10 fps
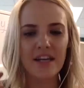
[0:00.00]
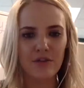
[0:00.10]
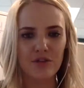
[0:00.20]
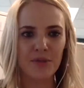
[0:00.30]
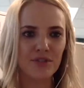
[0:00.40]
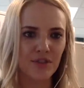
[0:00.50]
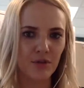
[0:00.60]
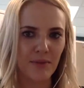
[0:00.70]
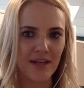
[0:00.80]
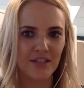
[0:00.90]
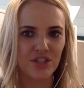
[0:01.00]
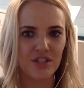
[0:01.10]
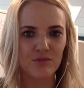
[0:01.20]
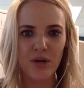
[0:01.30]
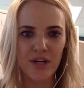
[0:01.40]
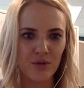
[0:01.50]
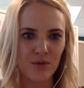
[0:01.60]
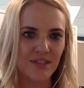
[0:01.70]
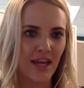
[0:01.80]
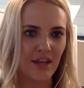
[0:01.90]
out those personal messages, what do you
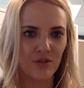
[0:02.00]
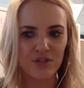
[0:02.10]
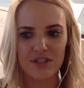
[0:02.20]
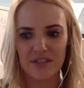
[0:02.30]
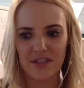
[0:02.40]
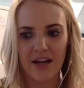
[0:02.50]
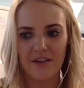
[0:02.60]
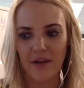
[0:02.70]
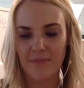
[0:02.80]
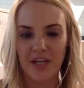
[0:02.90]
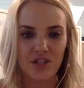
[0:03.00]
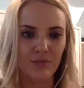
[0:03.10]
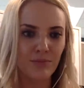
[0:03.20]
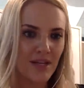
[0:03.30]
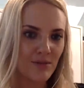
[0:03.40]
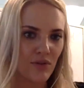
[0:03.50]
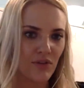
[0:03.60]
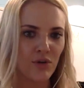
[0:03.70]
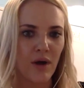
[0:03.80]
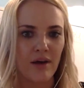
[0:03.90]
say? You just kind of, I'm touching base with
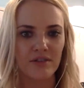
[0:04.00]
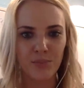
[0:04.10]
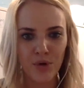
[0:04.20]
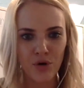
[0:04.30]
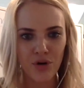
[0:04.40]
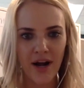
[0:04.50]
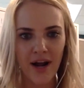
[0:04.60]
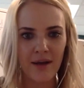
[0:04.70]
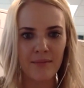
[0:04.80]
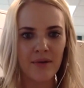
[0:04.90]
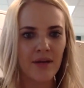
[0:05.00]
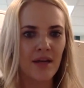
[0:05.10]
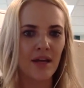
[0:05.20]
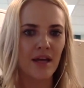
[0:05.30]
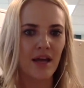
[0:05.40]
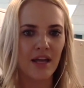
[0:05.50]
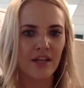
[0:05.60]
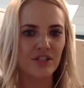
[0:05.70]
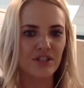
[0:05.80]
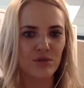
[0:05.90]
you, how's the program,
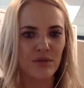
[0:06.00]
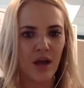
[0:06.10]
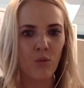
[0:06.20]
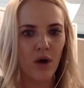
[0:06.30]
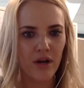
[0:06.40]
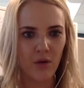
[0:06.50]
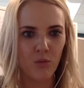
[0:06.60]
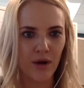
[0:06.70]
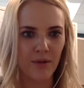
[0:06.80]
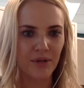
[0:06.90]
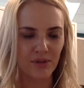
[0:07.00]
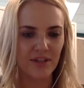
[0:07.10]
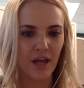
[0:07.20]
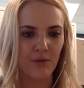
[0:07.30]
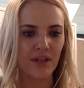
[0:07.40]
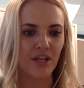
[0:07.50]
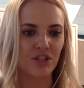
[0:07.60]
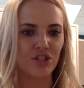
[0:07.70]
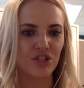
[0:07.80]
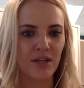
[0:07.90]
and just do that one-on-one, building that
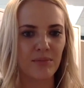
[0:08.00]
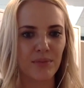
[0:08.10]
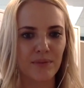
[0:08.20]
relationship?